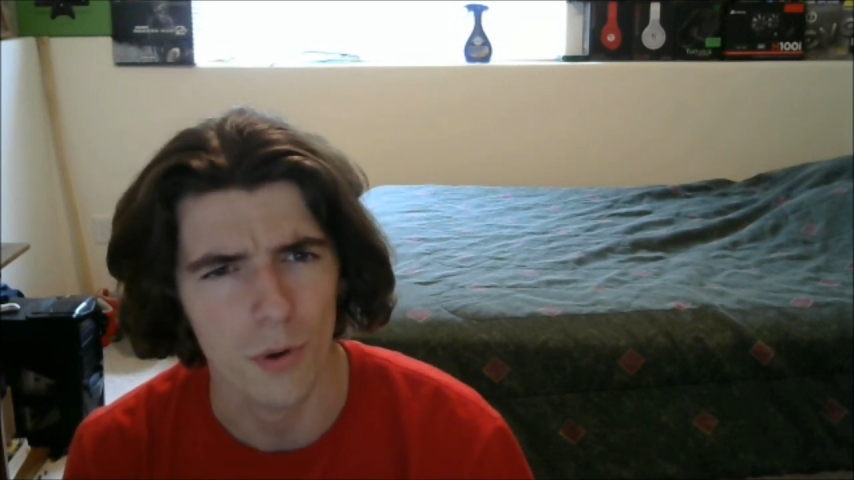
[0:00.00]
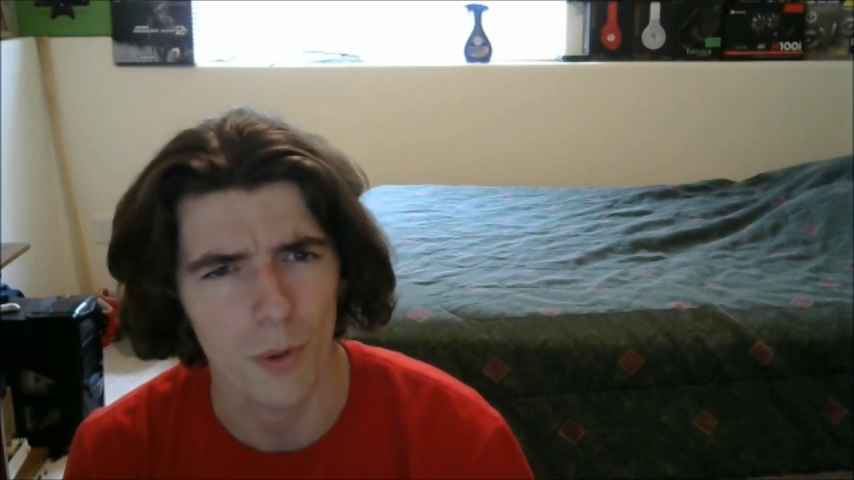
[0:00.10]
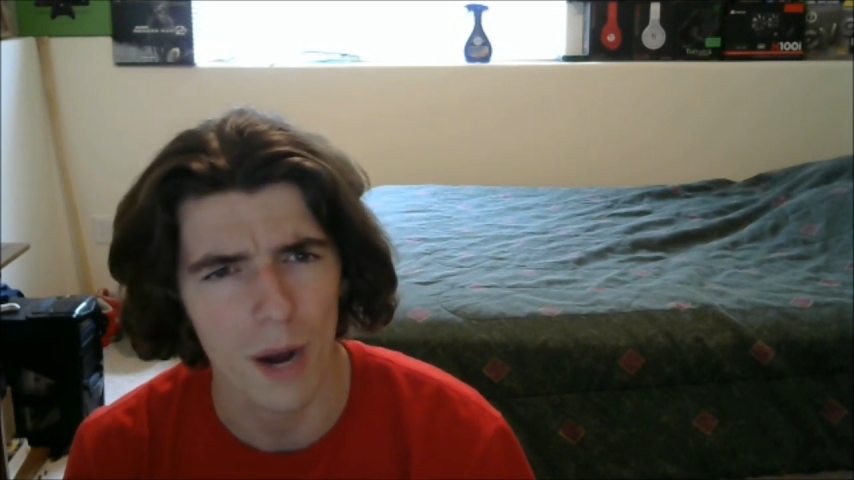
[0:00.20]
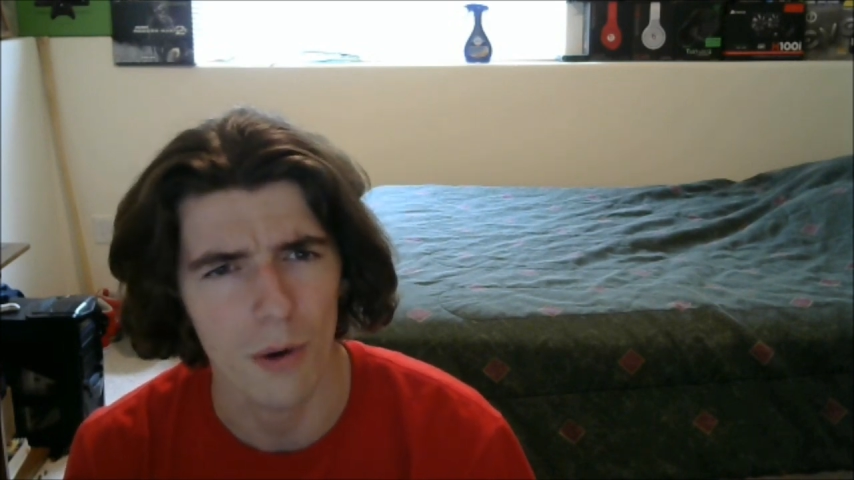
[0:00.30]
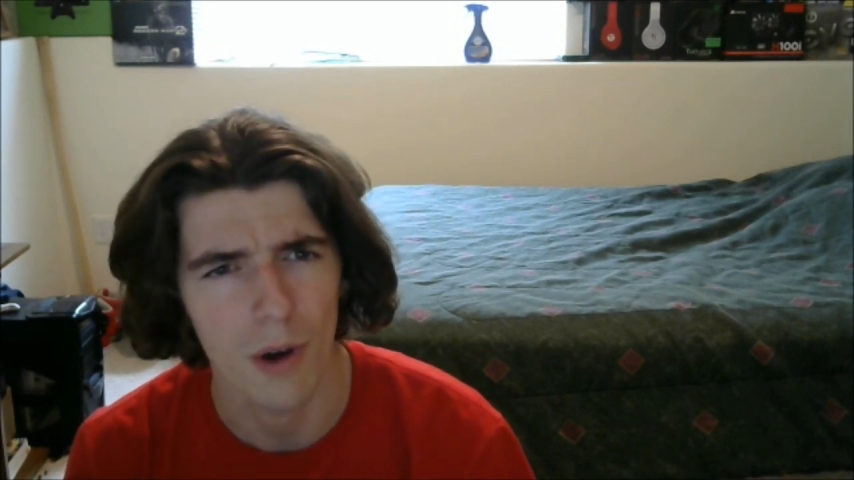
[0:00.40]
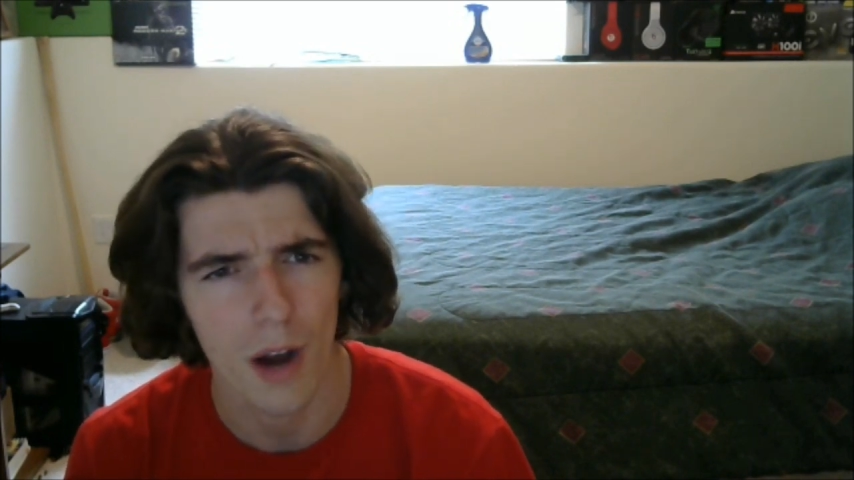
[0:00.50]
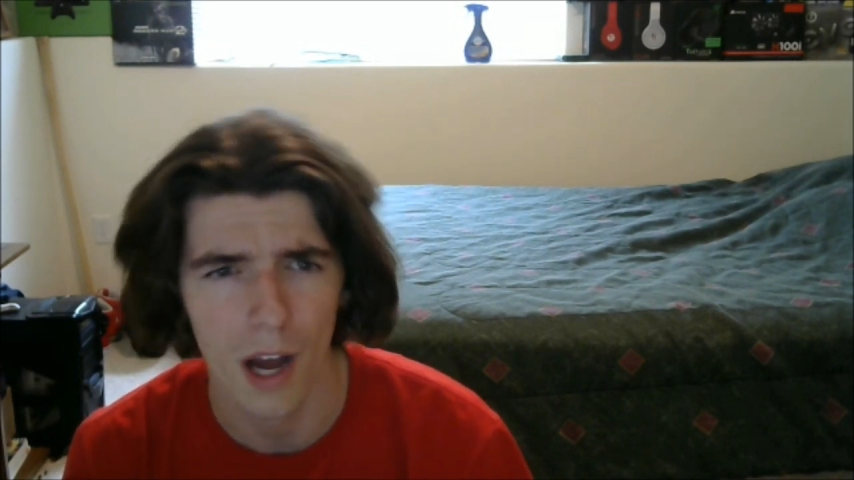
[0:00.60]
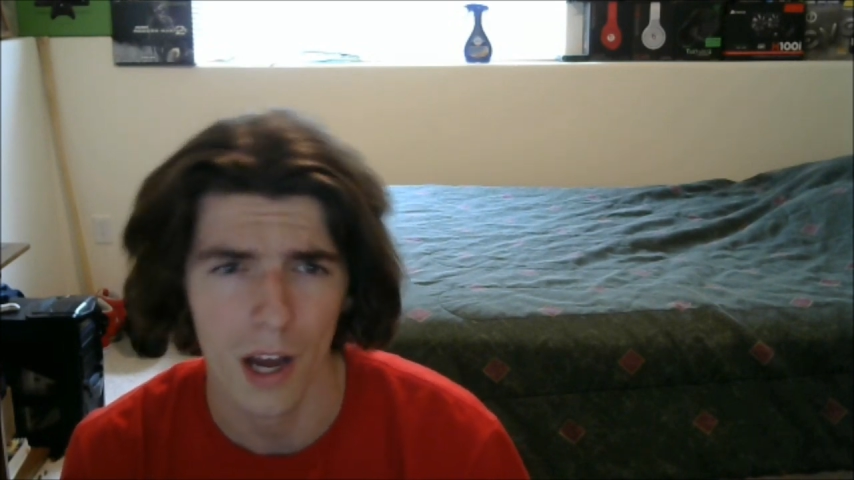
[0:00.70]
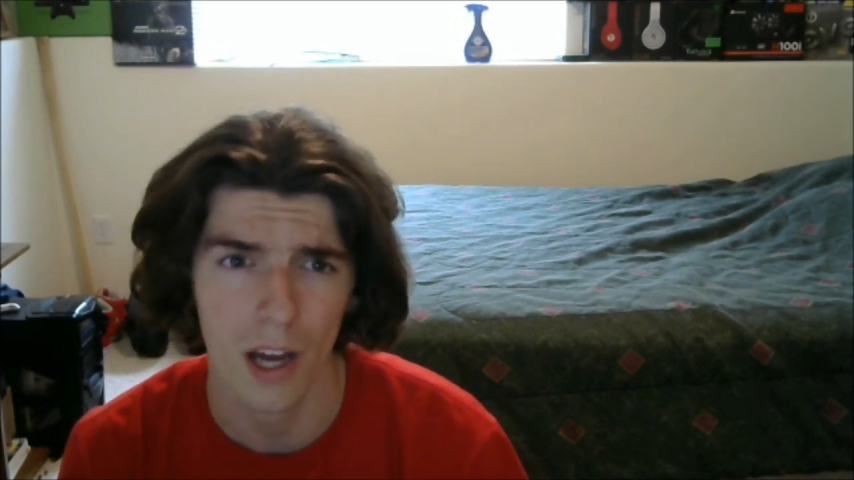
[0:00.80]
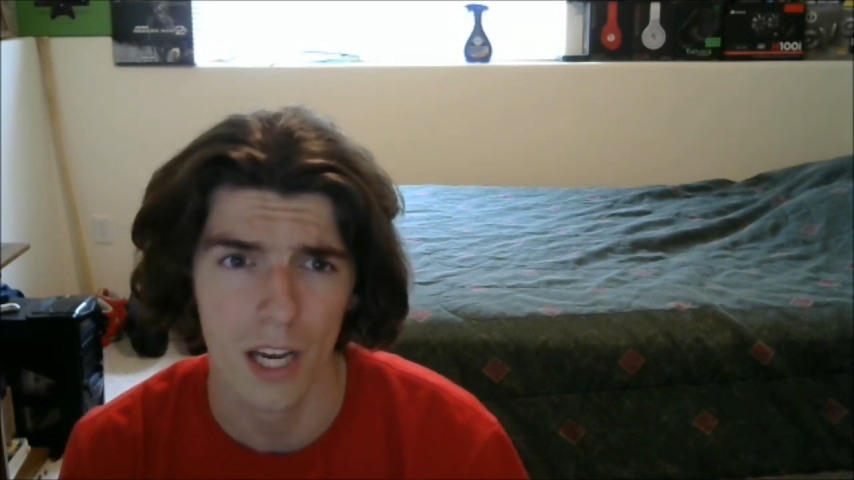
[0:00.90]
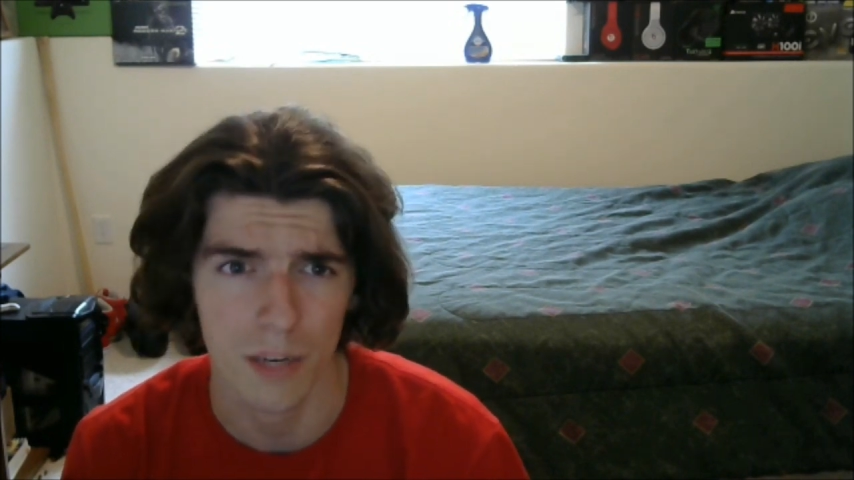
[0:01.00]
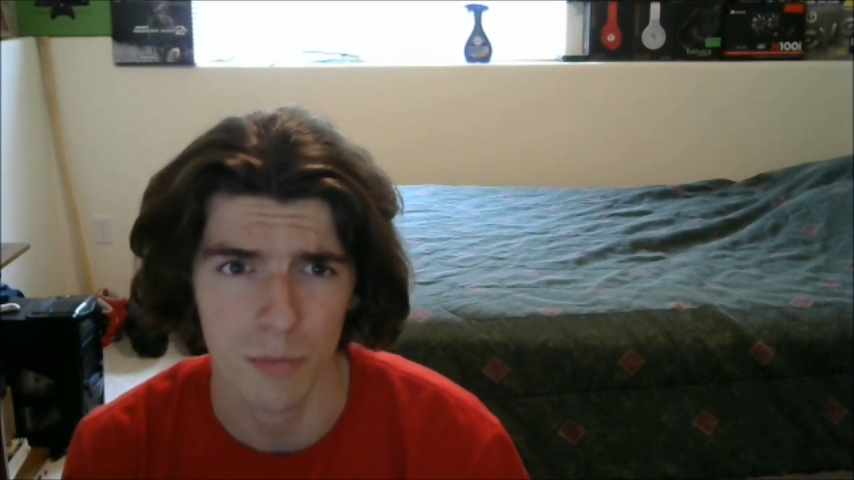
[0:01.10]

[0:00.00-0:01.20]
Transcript: Wow, I had a